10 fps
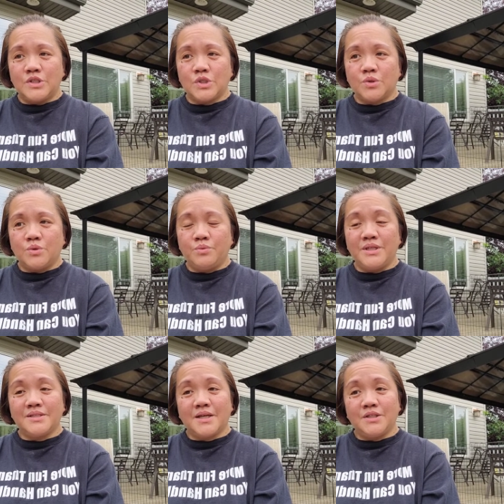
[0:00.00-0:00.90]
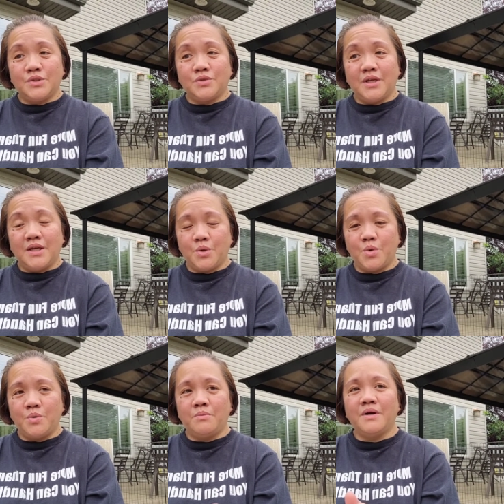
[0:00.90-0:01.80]
so we decided to take him
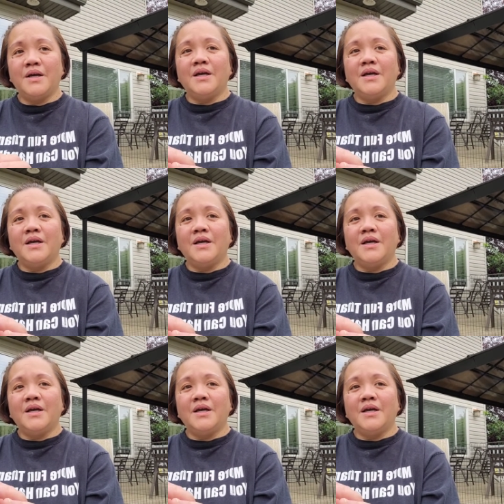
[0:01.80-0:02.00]
home.